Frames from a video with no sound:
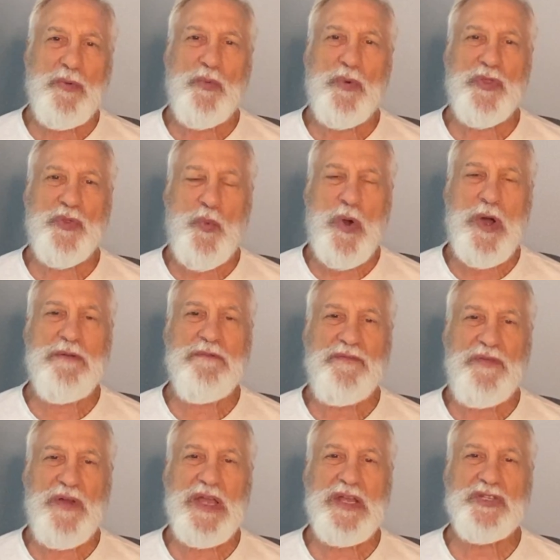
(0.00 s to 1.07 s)
with one
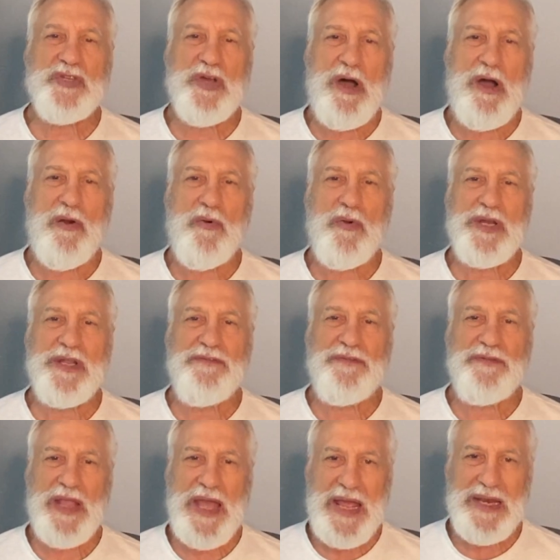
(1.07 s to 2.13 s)
face already
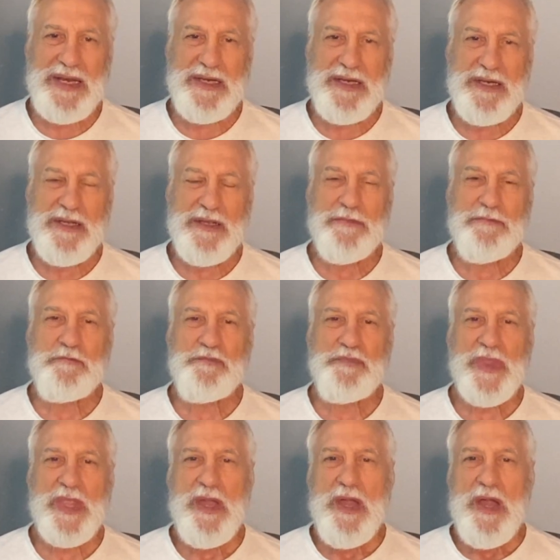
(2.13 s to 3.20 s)
flattened.
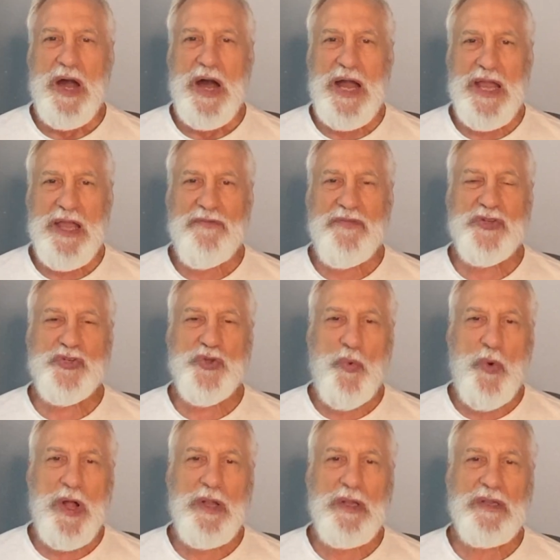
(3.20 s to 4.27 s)
I have a
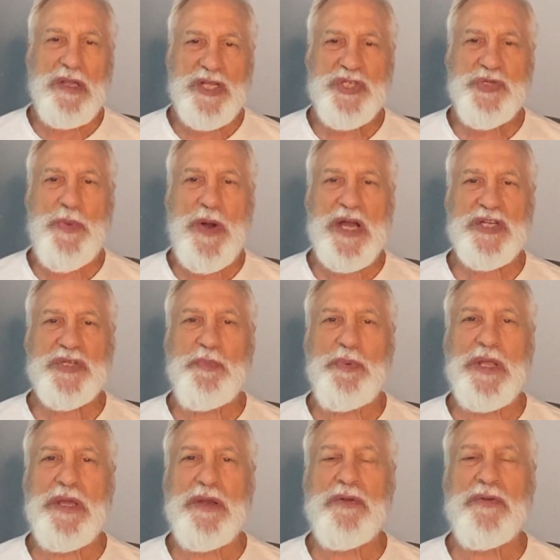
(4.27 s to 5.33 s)
DeWalt lunchbox
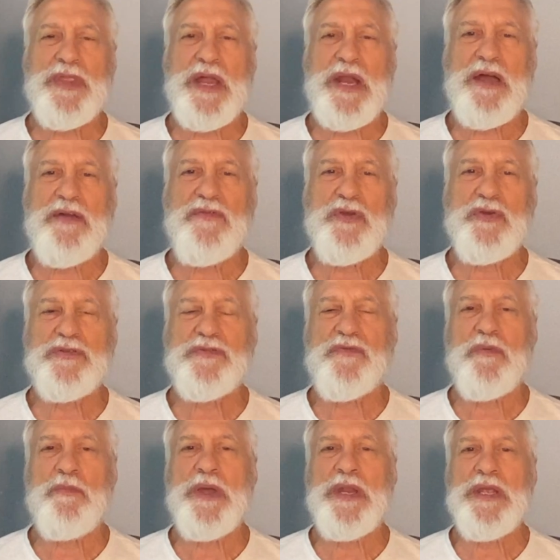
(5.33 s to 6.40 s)
planer that I've used
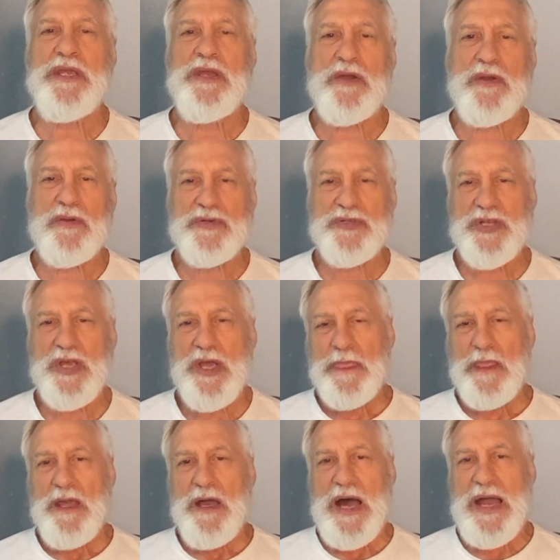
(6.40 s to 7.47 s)
for many years.
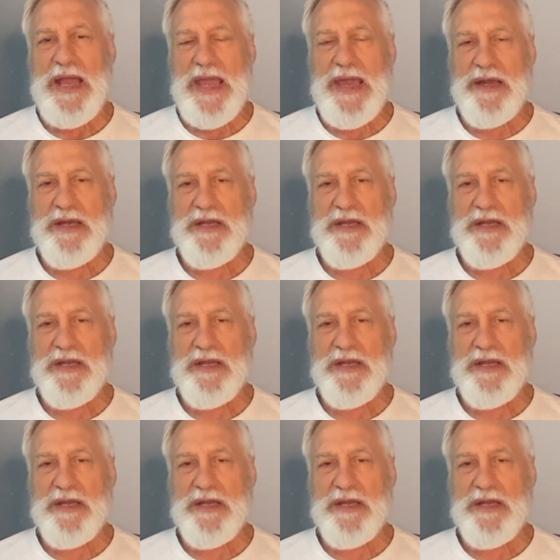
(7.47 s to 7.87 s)
I added a